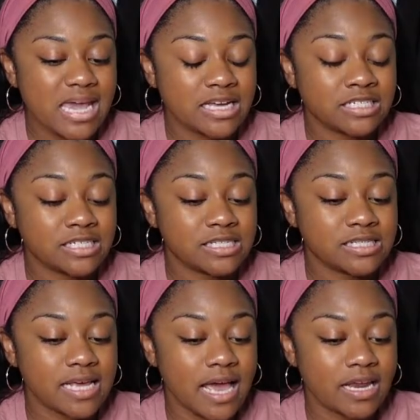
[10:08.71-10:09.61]
she
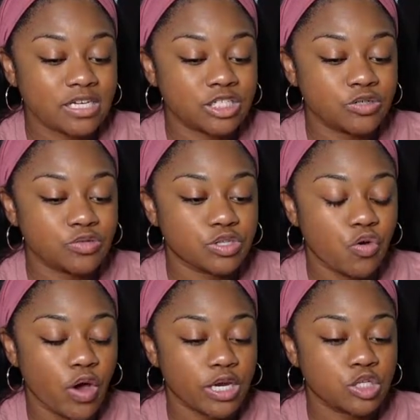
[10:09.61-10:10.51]
said she was
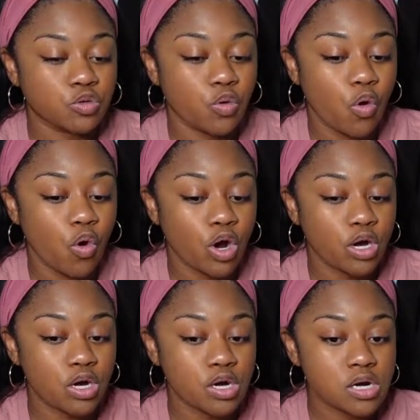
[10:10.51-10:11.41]
going to
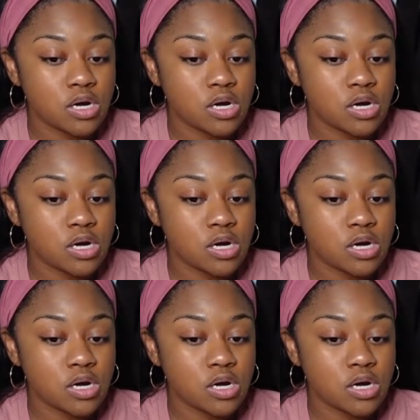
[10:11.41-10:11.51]
order